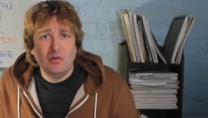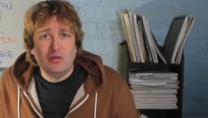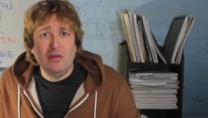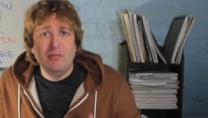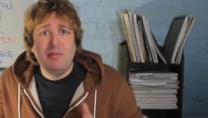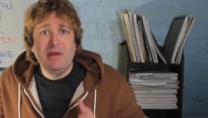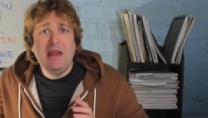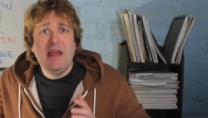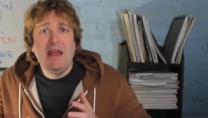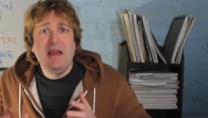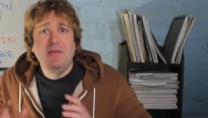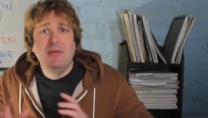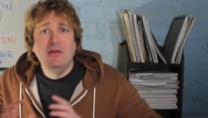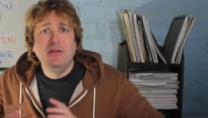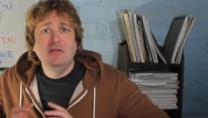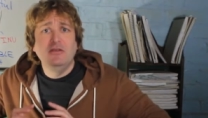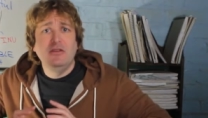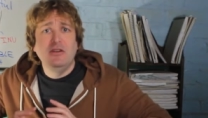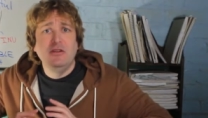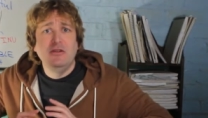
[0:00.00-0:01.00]
to be
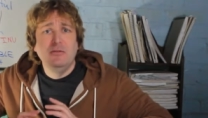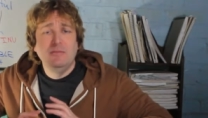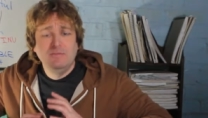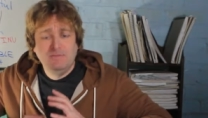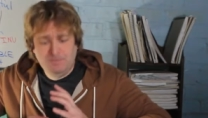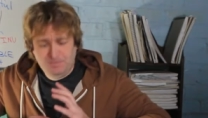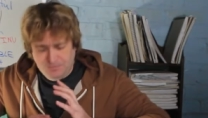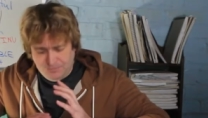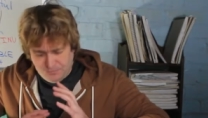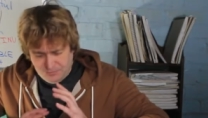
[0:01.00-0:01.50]
able to